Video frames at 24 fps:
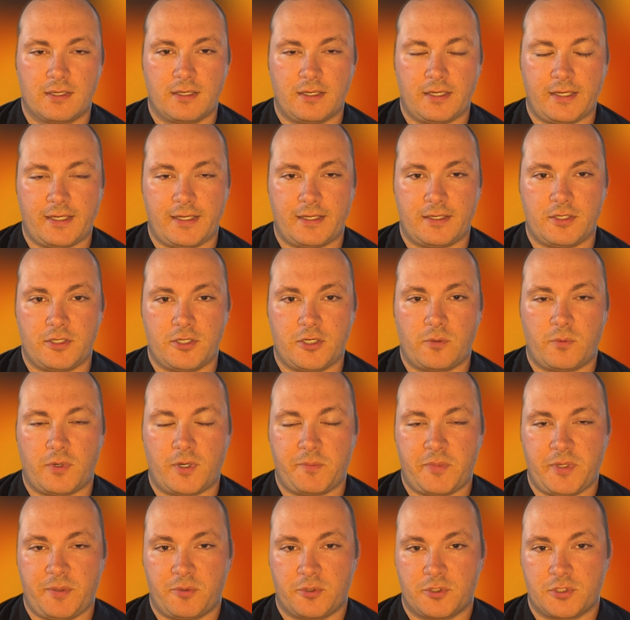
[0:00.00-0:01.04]
And you don't want
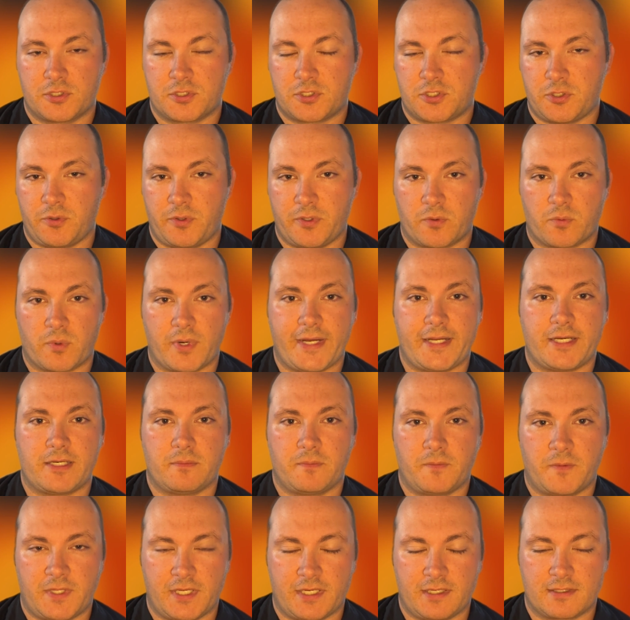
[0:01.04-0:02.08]
people just doing
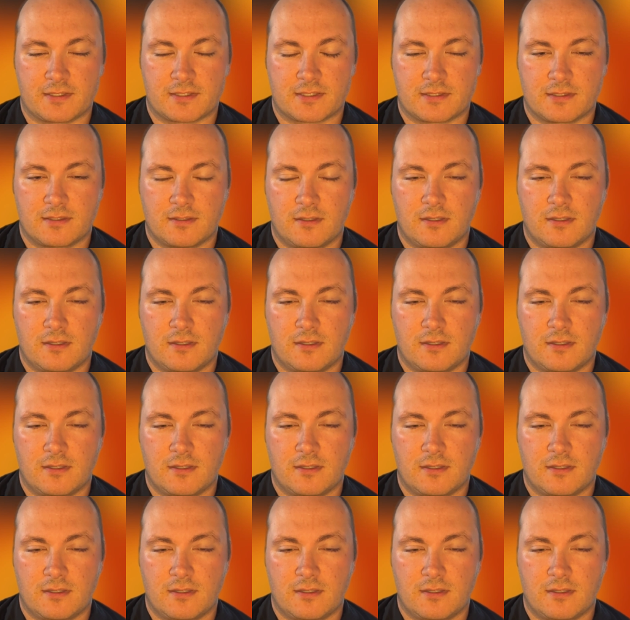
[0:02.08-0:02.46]
random things.